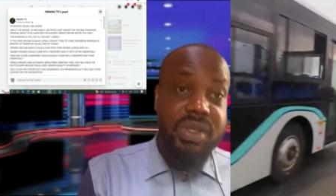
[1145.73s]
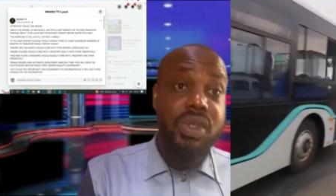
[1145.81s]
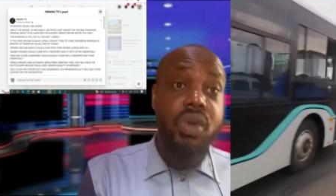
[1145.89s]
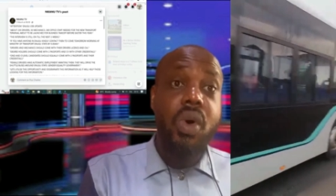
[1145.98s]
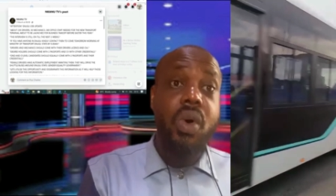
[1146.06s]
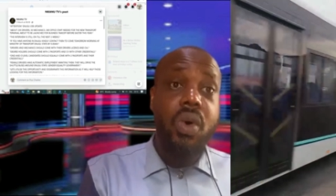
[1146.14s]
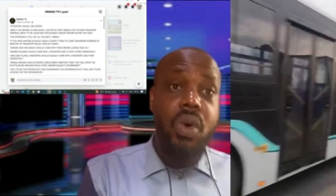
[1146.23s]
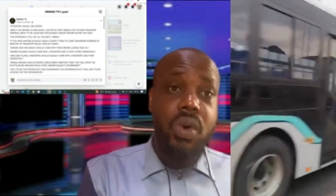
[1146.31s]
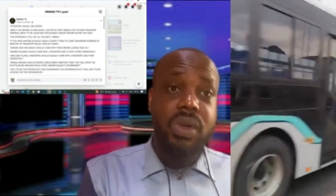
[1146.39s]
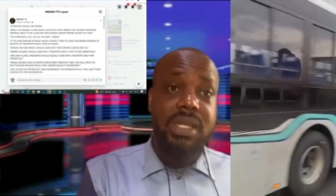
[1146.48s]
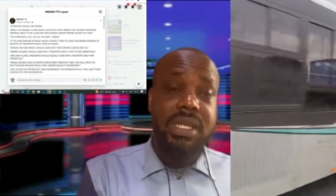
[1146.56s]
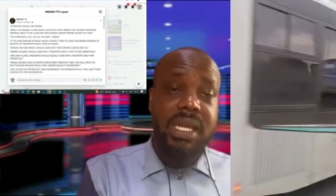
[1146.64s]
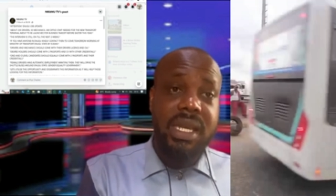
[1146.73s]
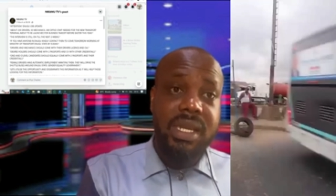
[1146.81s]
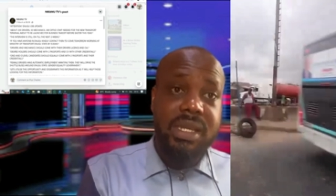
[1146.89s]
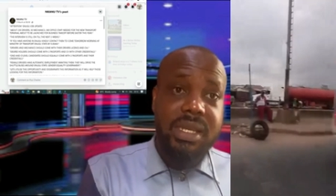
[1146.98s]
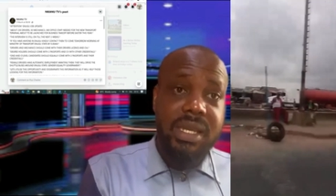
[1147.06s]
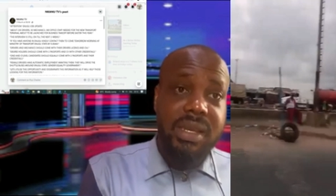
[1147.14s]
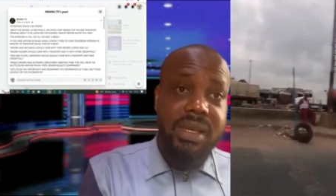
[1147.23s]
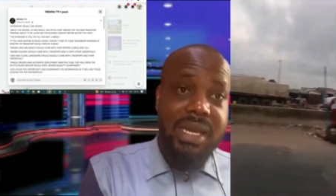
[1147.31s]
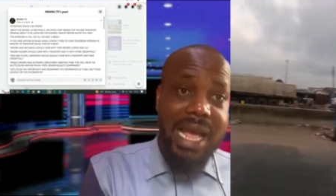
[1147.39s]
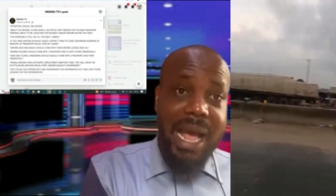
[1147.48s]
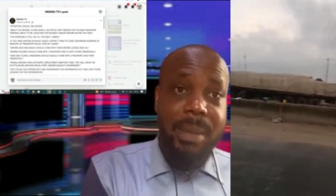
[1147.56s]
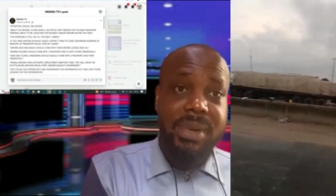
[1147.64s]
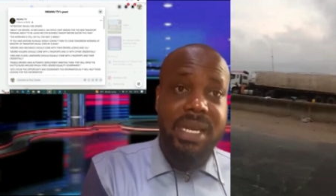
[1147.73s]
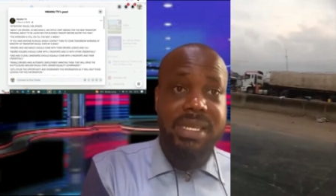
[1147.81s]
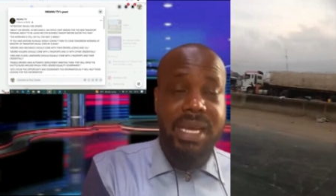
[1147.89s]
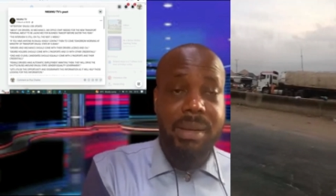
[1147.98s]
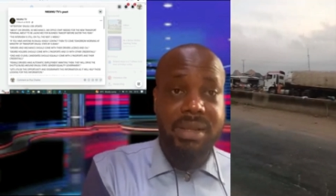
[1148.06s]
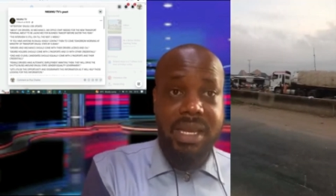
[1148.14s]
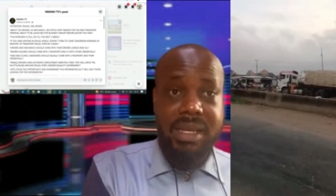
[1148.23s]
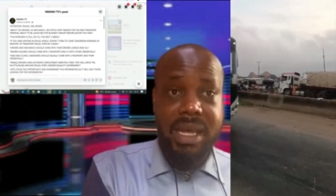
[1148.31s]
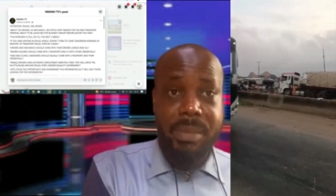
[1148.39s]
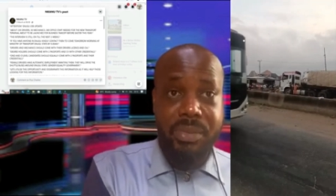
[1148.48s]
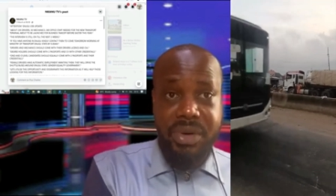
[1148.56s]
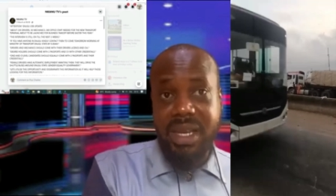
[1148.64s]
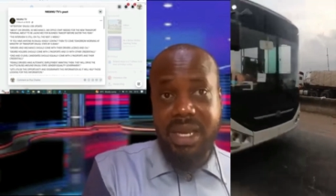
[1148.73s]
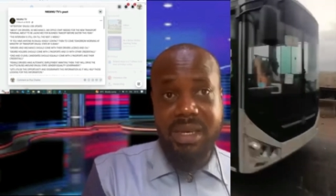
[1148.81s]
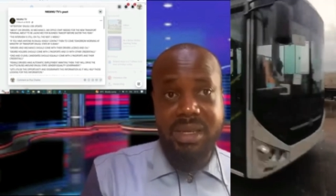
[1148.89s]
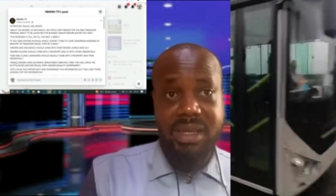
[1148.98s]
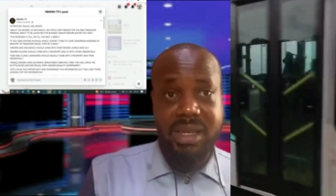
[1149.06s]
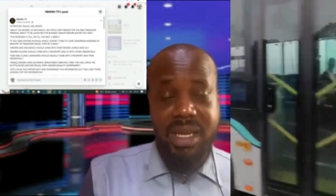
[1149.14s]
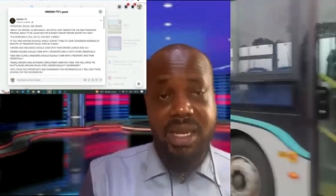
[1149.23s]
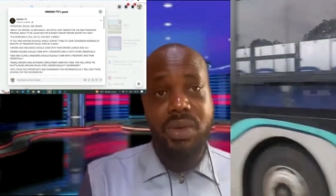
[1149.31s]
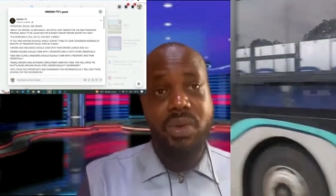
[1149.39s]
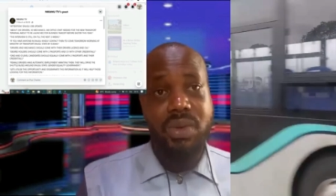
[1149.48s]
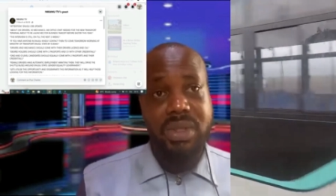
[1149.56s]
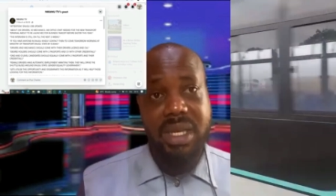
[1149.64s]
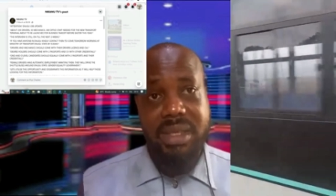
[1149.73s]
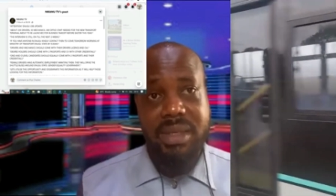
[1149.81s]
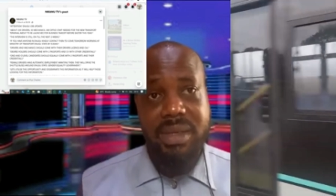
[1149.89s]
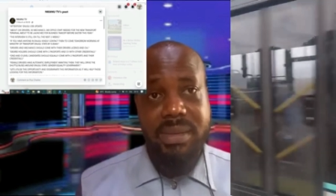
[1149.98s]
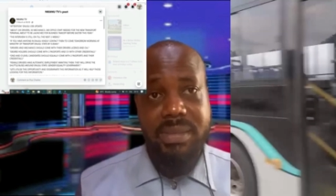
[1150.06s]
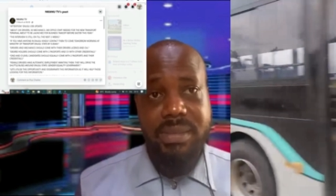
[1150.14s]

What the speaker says: buses or the cab that they are bringing in Enugu State.